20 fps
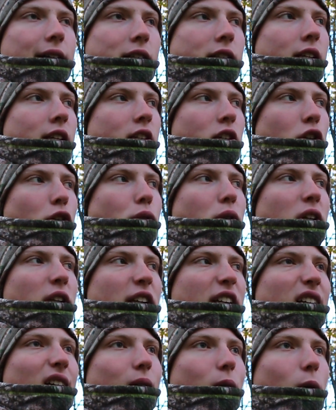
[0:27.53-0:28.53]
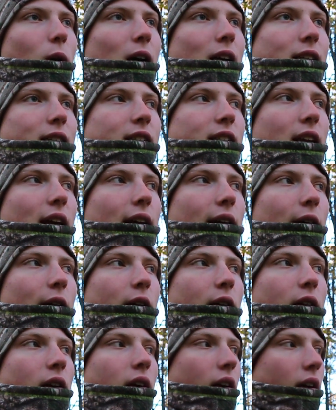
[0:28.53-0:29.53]
This is a really good rut stand,
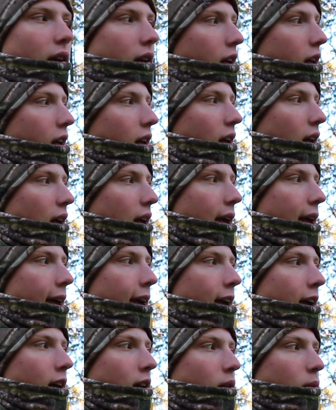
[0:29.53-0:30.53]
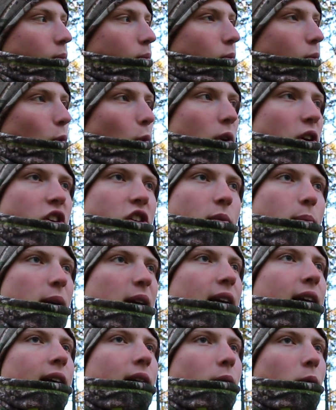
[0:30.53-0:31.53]
and we should be
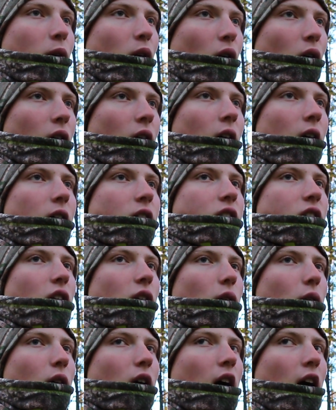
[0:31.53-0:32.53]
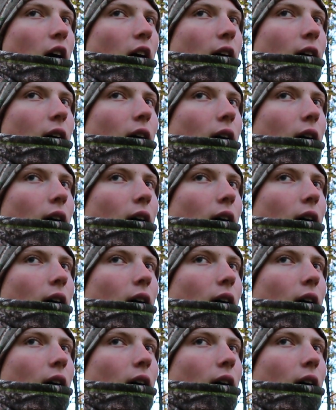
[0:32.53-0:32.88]
getting real close to the rut.